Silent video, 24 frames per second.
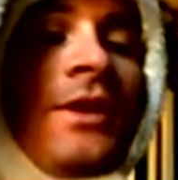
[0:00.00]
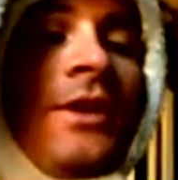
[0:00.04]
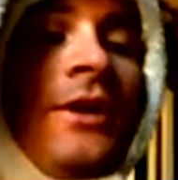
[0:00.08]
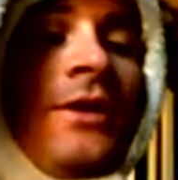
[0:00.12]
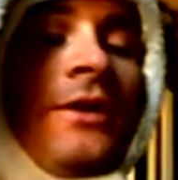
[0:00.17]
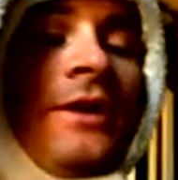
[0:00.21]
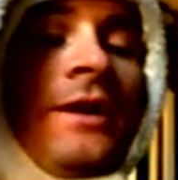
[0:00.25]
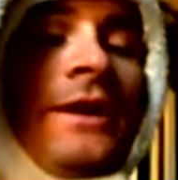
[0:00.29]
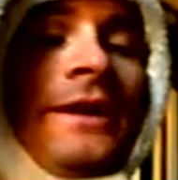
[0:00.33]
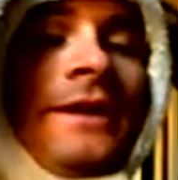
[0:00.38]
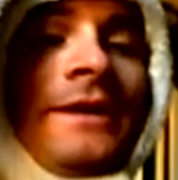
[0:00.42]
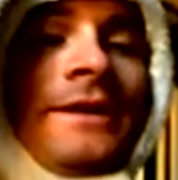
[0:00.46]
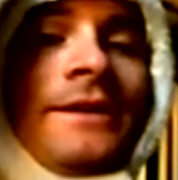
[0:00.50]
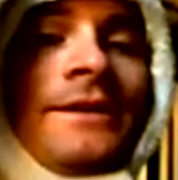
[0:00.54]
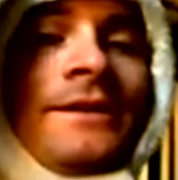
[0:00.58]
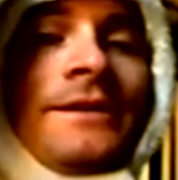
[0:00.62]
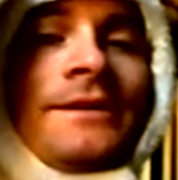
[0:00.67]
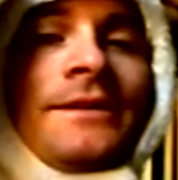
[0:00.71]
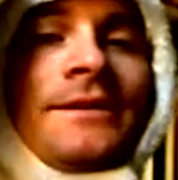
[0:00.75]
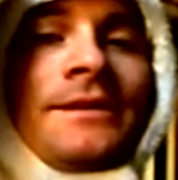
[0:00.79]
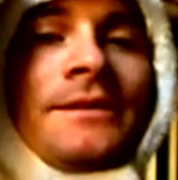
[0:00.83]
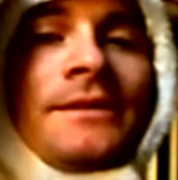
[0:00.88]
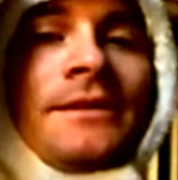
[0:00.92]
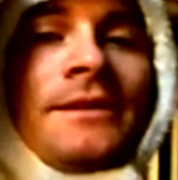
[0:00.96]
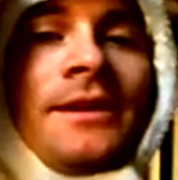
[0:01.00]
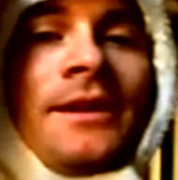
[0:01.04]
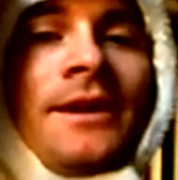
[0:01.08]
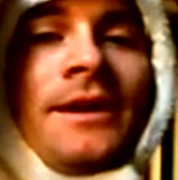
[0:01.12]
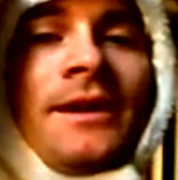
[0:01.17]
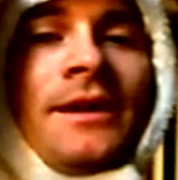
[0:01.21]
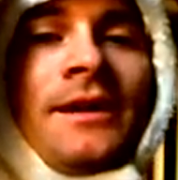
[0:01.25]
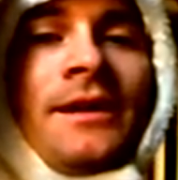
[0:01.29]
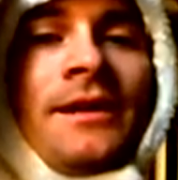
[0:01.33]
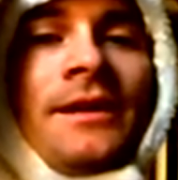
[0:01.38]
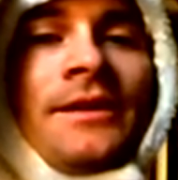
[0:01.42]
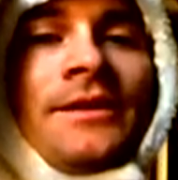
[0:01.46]
All right,
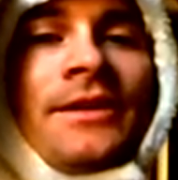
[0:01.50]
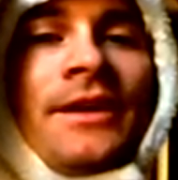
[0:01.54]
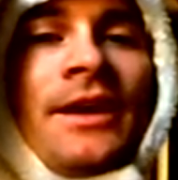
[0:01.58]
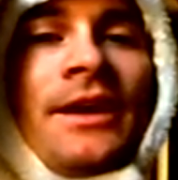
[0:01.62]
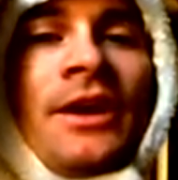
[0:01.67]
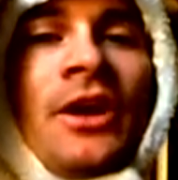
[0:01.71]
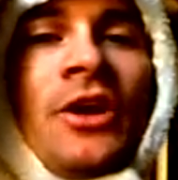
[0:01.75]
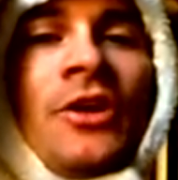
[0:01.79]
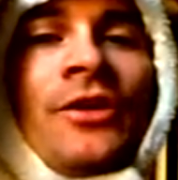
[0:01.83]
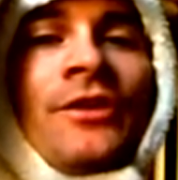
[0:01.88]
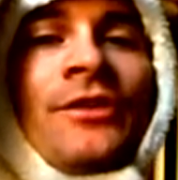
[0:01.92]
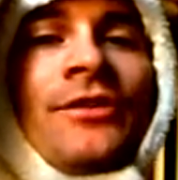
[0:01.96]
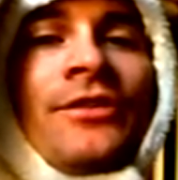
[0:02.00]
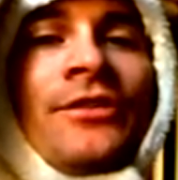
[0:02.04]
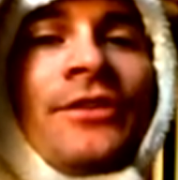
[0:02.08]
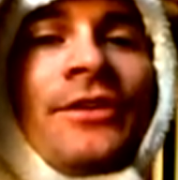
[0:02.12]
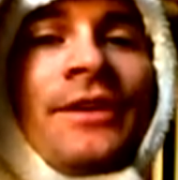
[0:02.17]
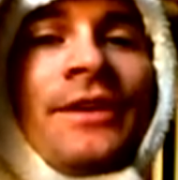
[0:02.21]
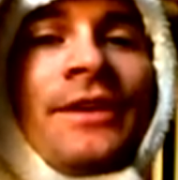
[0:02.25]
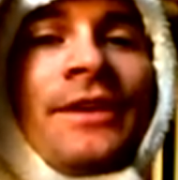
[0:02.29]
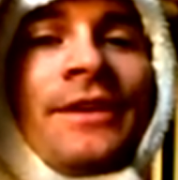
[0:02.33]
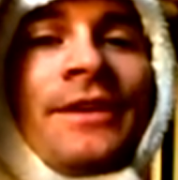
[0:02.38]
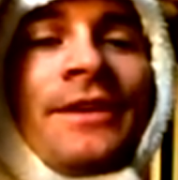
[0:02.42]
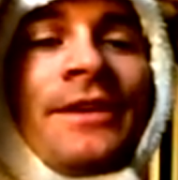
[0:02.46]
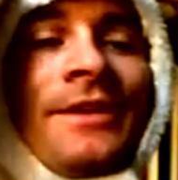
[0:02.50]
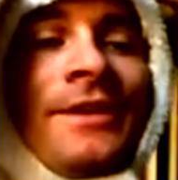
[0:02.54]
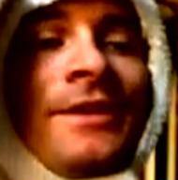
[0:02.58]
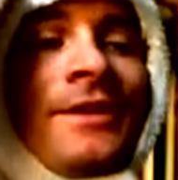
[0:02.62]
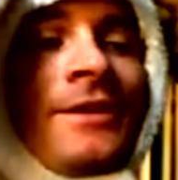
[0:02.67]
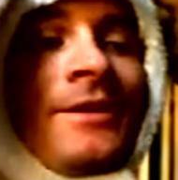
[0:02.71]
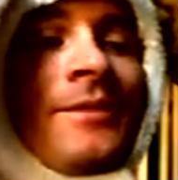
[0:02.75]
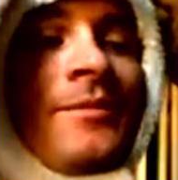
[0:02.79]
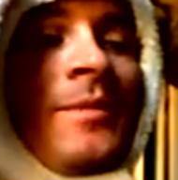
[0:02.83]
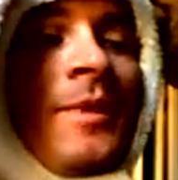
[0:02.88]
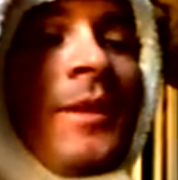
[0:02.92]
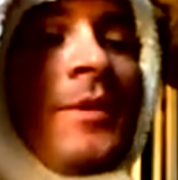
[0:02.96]
that's kind of artsy,
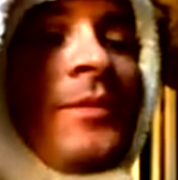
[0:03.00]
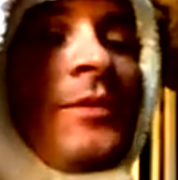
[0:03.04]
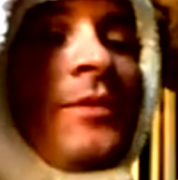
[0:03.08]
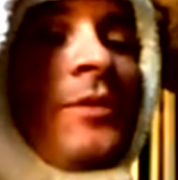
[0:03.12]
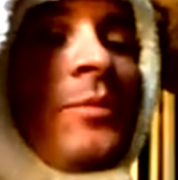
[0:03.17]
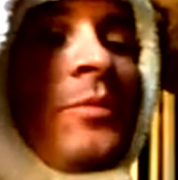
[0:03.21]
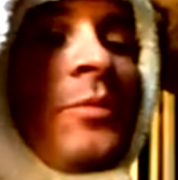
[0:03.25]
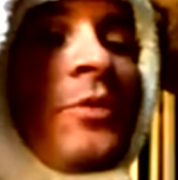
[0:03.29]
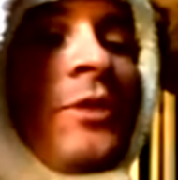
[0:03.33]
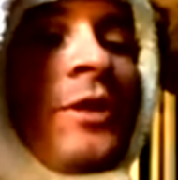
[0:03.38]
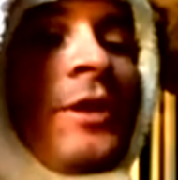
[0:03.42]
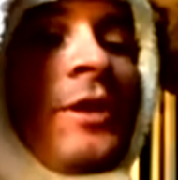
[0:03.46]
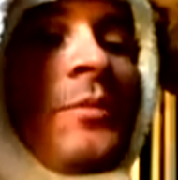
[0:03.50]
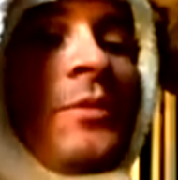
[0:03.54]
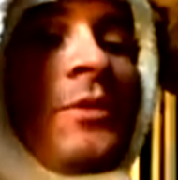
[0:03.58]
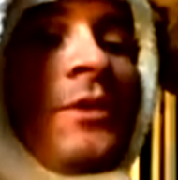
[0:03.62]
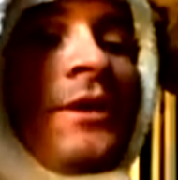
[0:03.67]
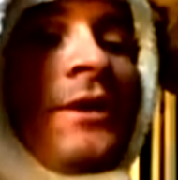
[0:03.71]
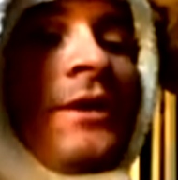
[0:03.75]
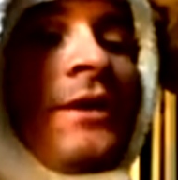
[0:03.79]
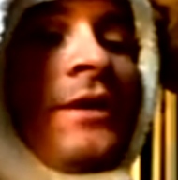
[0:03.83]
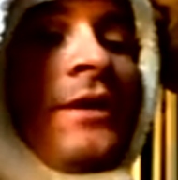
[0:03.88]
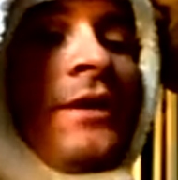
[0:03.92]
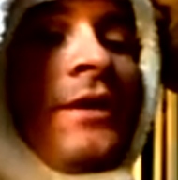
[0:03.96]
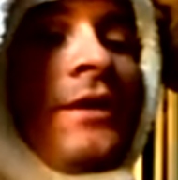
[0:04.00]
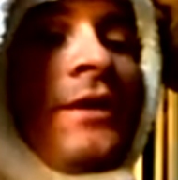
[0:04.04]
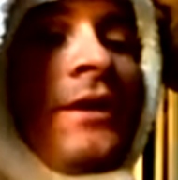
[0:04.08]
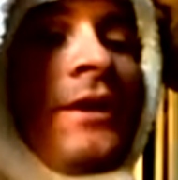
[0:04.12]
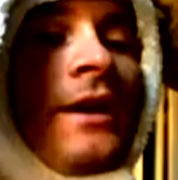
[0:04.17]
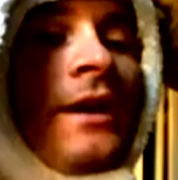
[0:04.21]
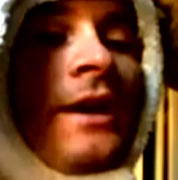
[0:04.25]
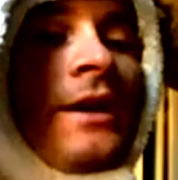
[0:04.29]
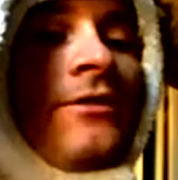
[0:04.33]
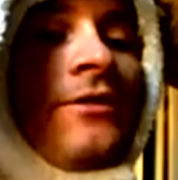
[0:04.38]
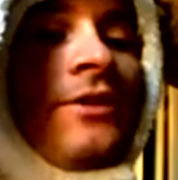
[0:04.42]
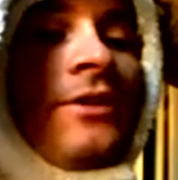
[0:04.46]
and maybe it's a point, but
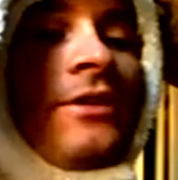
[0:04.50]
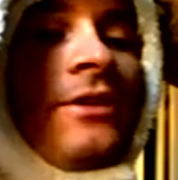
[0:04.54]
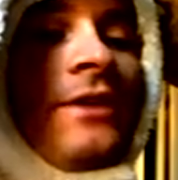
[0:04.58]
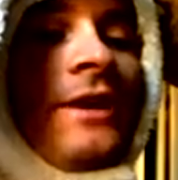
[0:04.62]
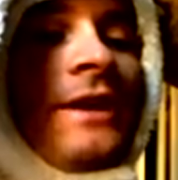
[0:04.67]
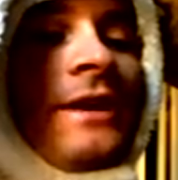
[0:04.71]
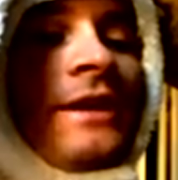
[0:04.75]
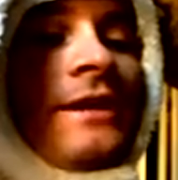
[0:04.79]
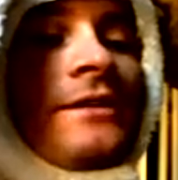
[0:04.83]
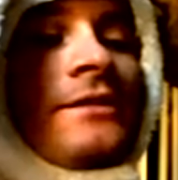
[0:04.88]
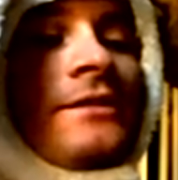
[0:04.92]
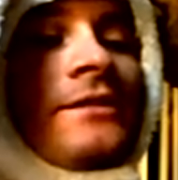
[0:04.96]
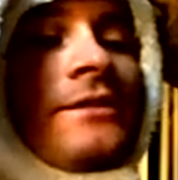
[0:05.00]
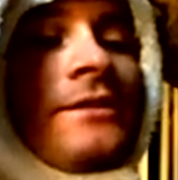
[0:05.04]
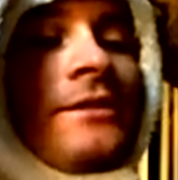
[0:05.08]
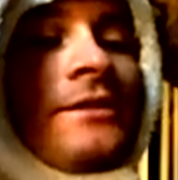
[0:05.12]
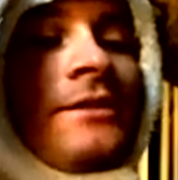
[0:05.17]
I give you like